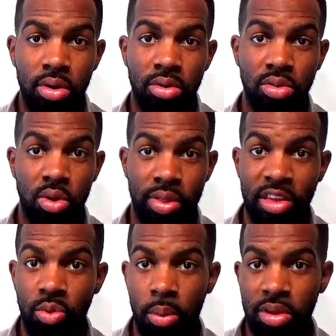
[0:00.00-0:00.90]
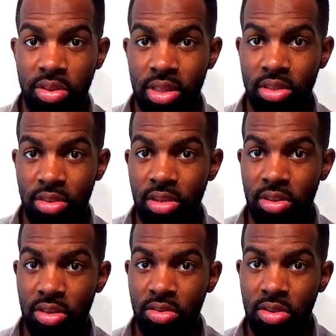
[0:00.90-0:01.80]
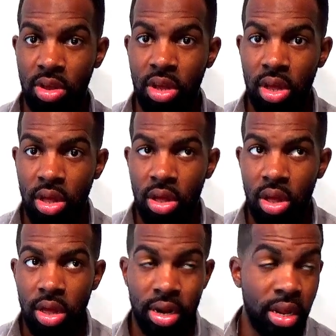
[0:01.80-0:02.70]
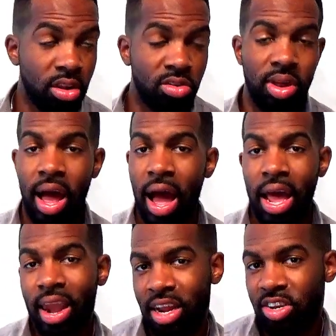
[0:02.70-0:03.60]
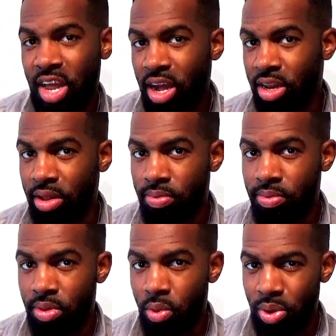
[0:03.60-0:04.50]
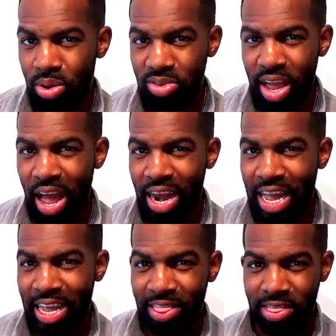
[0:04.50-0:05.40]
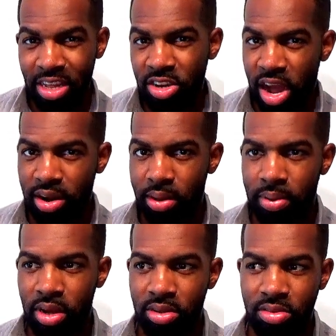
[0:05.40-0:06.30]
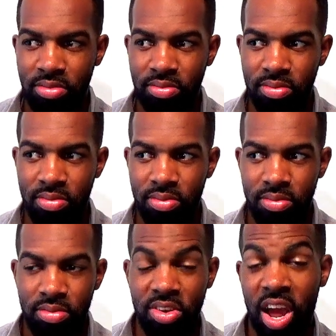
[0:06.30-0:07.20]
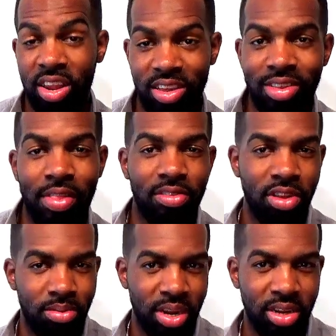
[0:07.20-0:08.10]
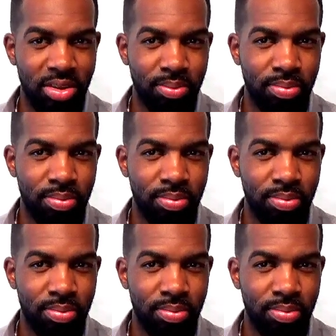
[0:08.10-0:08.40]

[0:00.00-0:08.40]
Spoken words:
So that's why we see in the sentence, in English, I like chocolate. We don't say I like the chocolate, because chocolate is not the subject.